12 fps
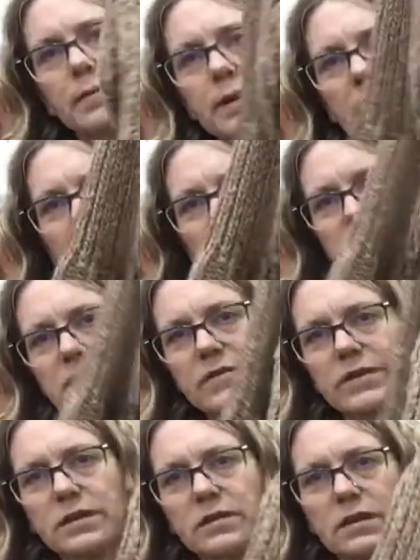but I just love
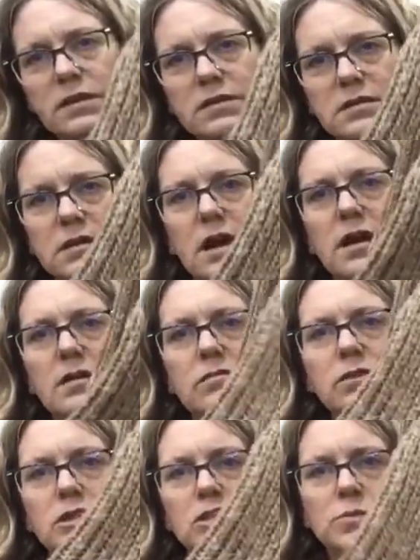it. It's not
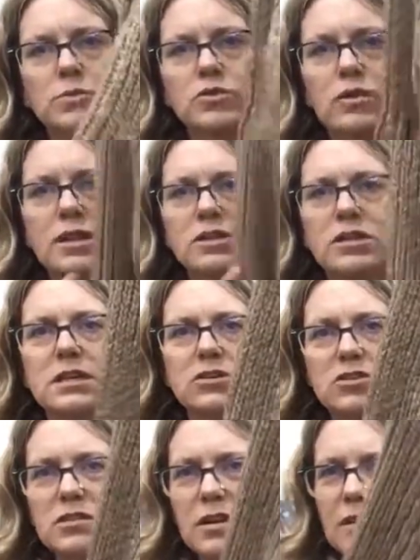really super scratchy. It's
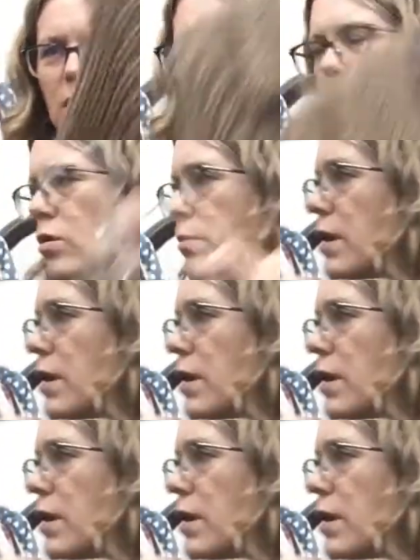just got that warm,